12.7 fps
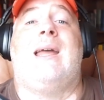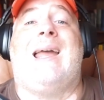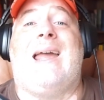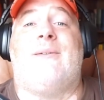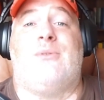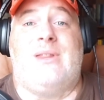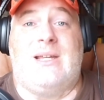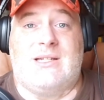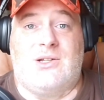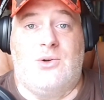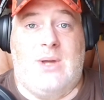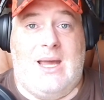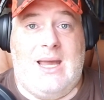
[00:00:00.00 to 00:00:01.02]
Everything's
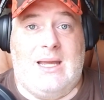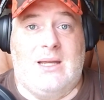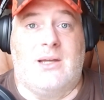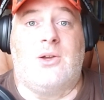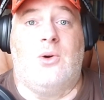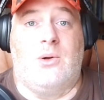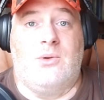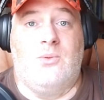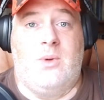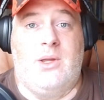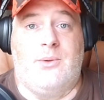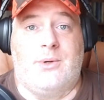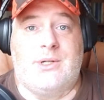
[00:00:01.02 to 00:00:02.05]
okay. Gordon
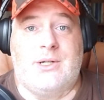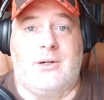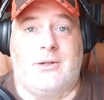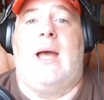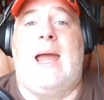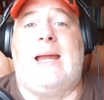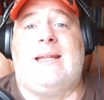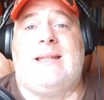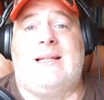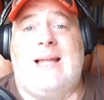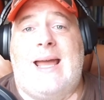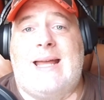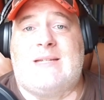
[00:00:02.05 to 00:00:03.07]
will return. And in
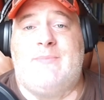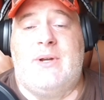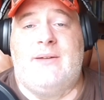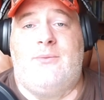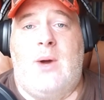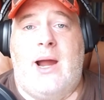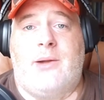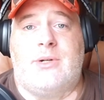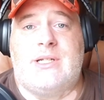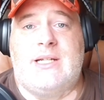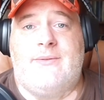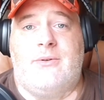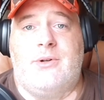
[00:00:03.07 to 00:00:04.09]
the last bit of wide
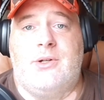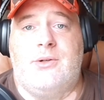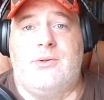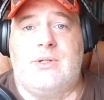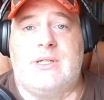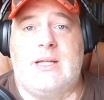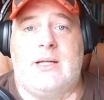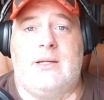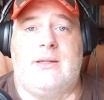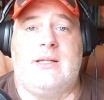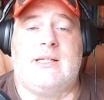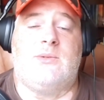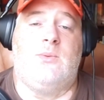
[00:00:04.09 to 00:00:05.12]
receiver news
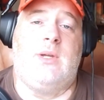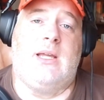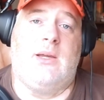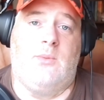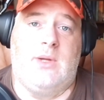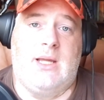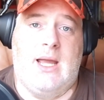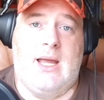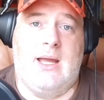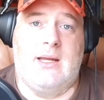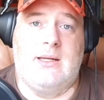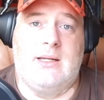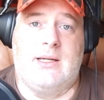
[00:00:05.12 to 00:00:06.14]
this week, we
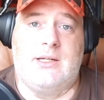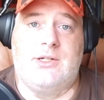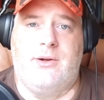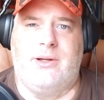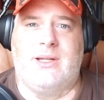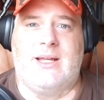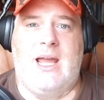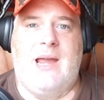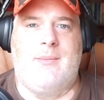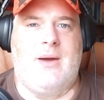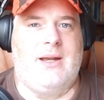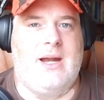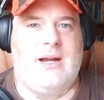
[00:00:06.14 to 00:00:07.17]
had, during the
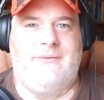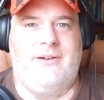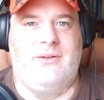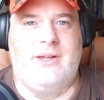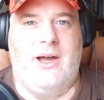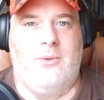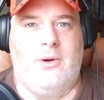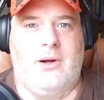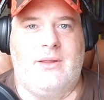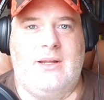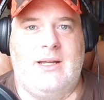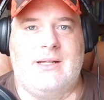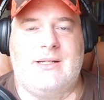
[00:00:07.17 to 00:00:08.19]
game on NFL
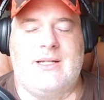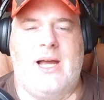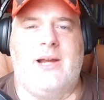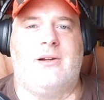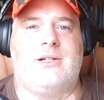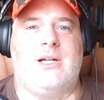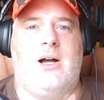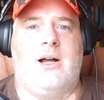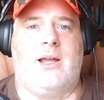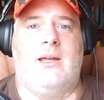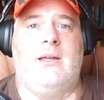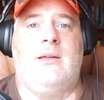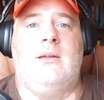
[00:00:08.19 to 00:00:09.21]
Network, the entire
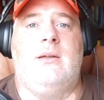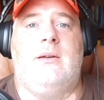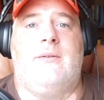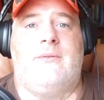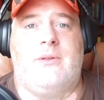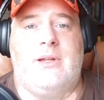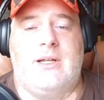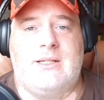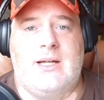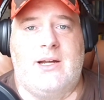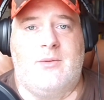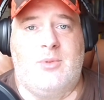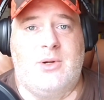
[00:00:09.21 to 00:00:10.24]
talk for the
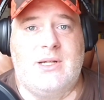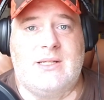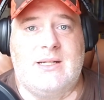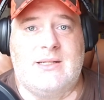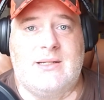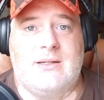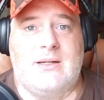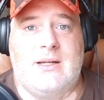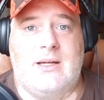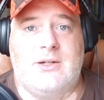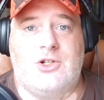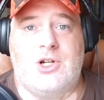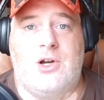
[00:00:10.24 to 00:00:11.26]
entire
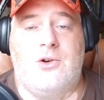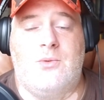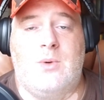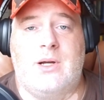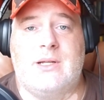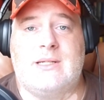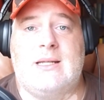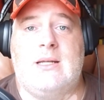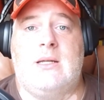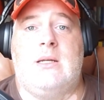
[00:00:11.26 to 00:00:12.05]
preseason show was